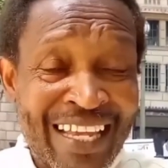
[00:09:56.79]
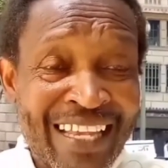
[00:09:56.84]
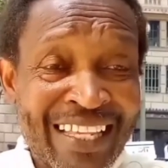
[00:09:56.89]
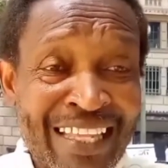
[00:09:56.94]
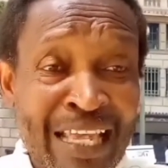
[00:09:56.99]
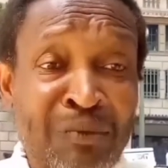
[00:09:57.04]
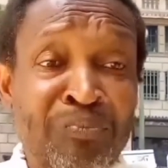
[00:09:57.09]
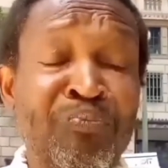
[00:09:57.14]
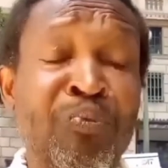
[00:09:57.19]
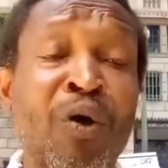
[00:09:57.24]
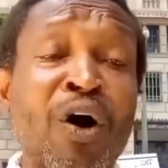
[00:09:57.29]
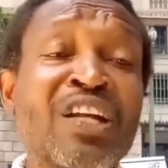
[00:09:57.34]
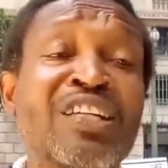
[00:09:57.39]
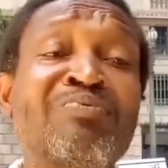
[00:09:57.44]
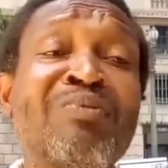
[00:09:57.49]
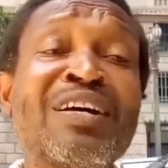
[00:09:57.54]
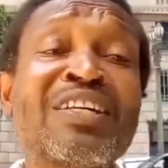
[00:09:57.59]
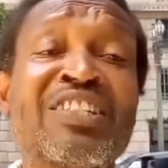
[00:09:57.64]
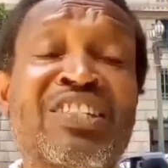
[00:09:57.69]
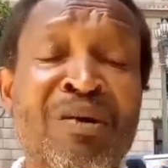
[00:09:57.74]
that purged
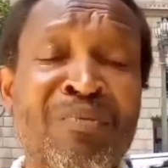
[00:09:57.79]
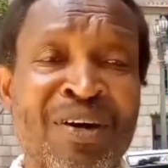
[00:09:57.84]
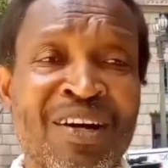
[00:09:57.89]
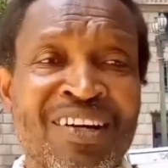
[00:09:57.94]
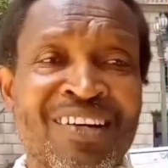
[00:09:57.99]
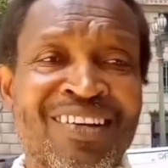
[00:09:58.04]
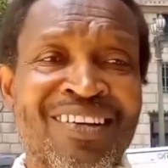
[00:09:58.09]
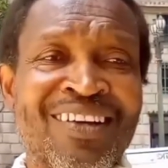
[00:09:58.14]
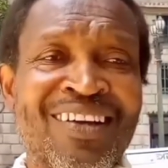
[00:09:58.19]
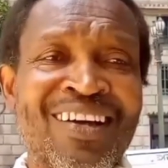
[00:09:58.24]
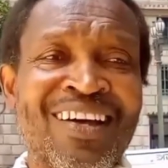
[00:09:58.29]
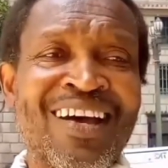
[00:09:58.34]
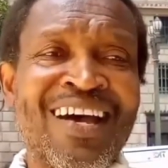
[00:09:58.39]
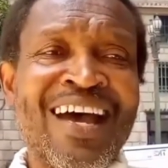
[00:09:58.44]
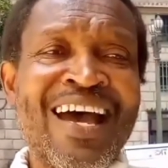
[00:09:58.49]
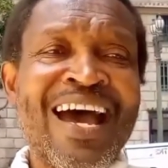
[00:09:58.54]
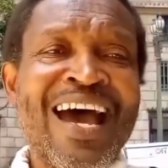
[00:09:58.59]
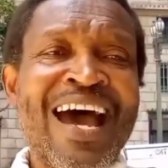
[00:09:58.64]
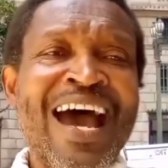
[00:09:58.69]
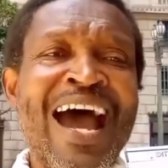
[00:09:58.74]
my stomach
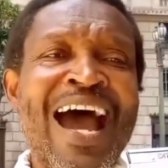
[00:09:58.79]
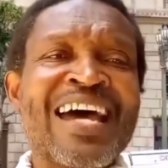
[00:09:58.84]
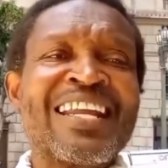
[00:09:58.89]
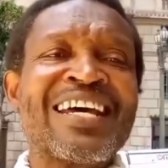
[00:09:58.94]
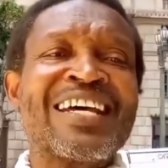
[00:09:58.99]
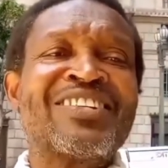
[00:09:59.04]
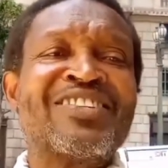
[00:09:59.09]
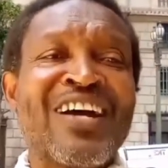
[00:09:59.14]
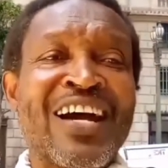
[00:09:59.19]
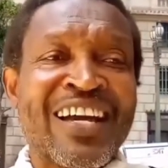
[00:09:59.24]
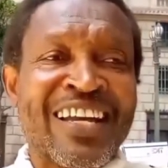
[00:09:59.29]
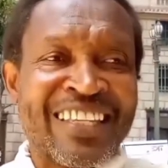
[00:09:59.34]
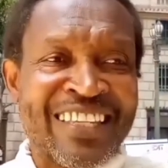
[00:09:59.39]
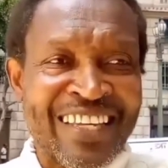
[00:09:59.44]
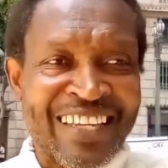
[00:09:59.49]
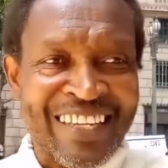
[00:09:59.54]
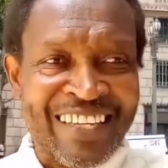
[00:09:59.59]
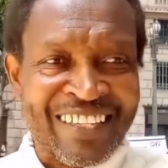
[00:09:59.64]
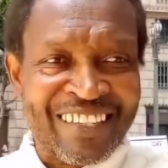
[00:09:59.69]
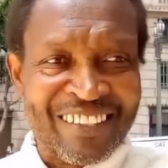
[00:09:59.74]
and I drank it
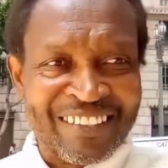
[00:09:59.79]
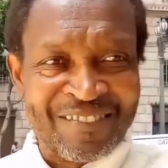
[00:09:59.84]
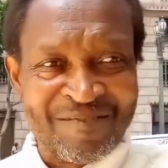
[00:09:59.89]
again.